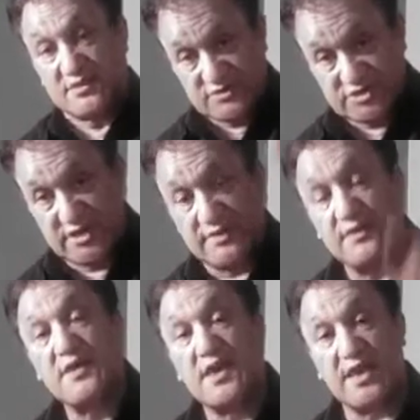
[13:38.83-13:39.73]
she
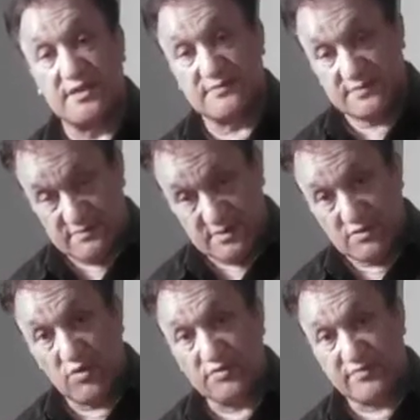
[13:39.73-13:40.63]
and
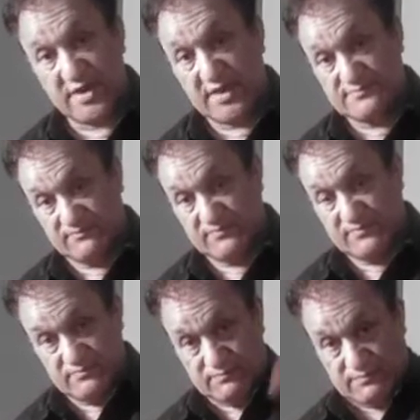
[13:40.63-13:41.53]
Gordon Brown
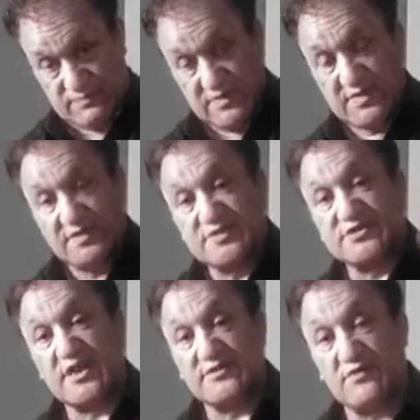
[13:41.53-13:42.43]

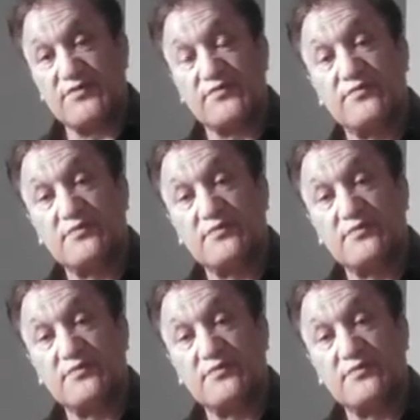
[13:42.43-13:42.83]
signed off